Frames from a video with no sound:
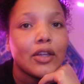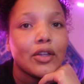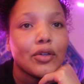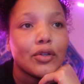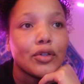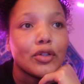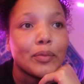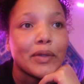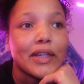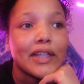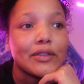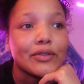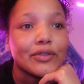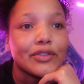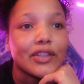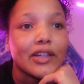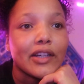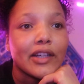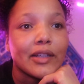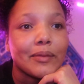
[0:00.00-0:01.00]
go to bed on
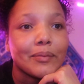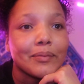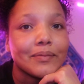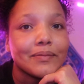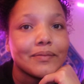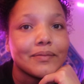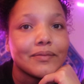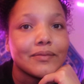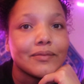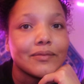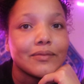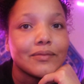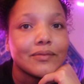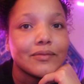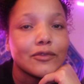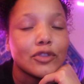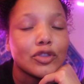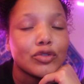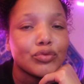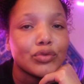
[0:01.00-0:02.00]
time,
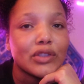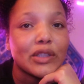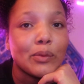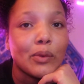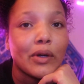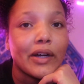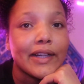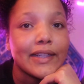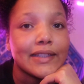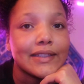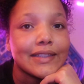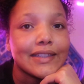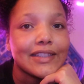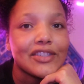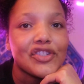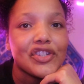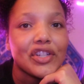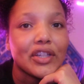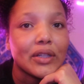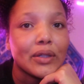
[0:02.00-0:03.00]
rewind and
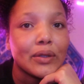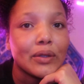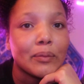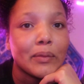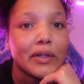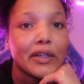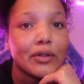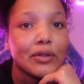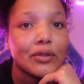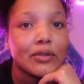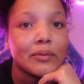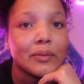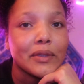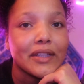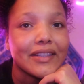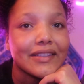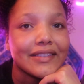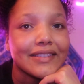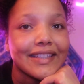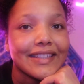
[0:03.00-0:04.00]
chill on my own,
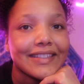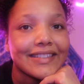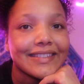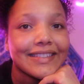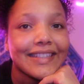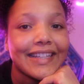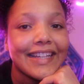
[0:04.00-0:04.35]
because that's